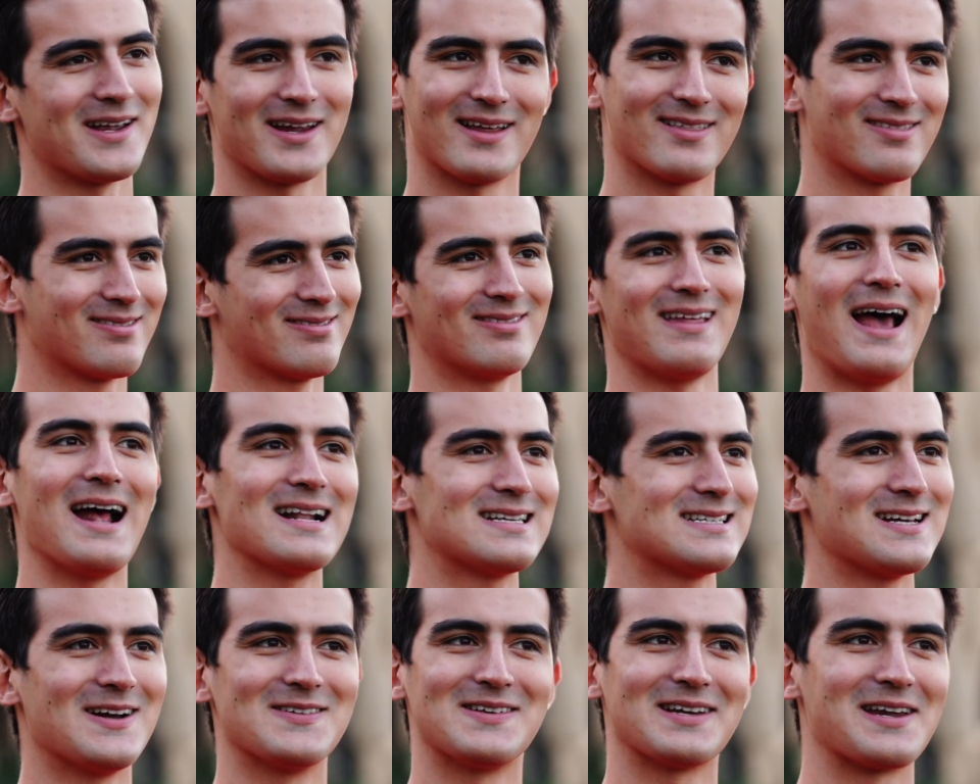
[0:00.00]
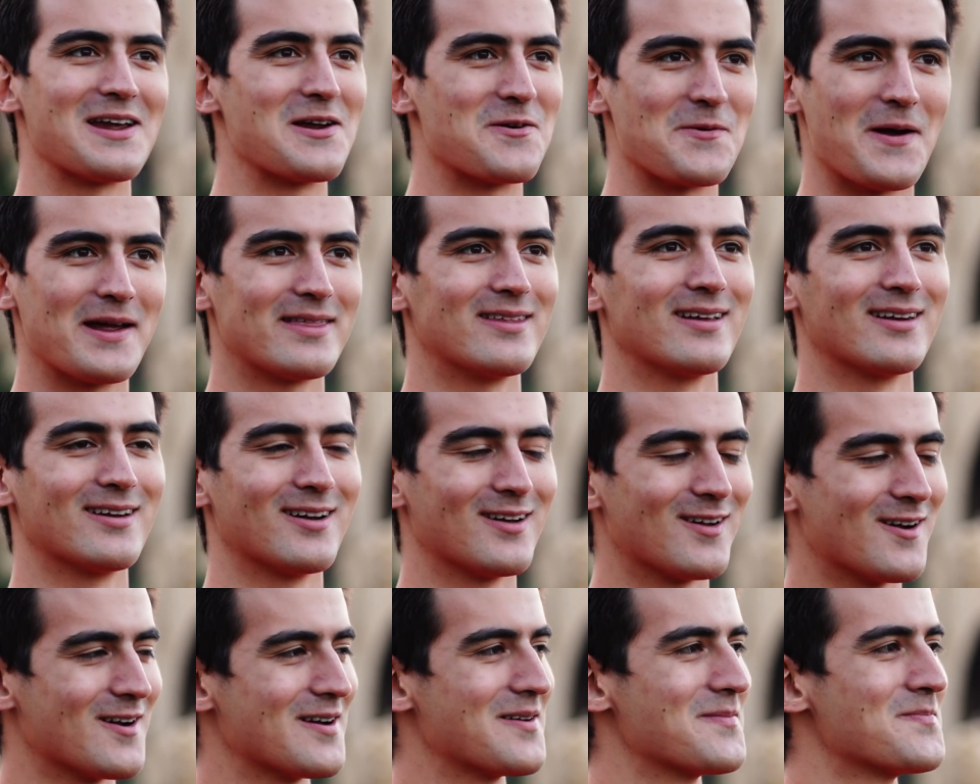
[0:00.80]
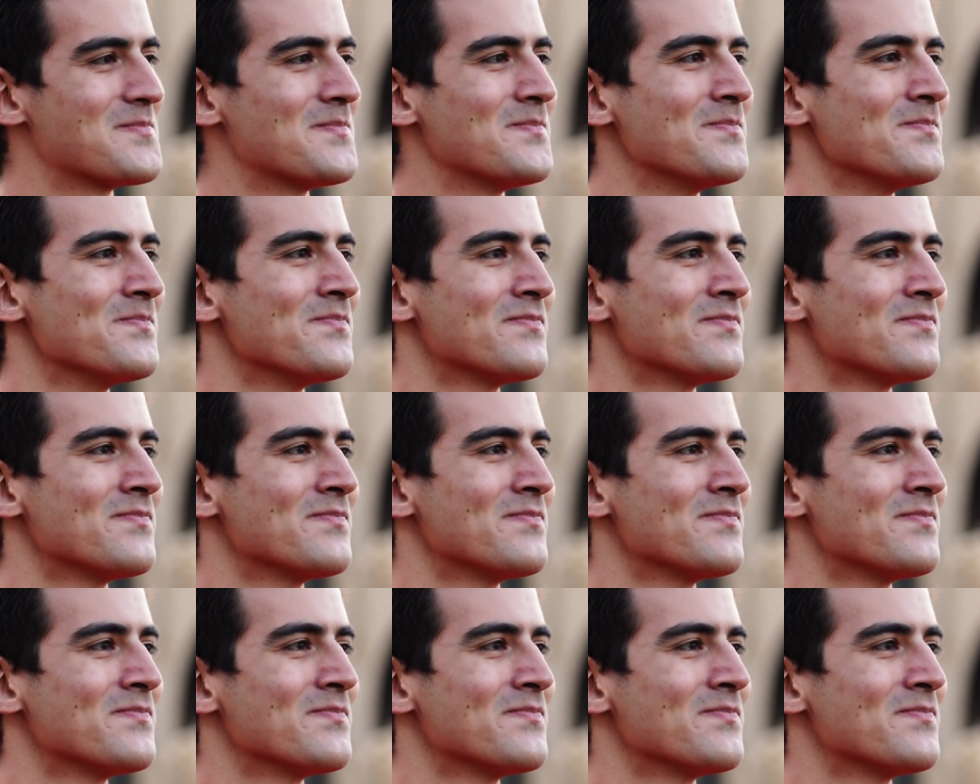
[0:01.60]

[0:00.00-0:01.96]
so I was like, that sounds like a great thing to learn.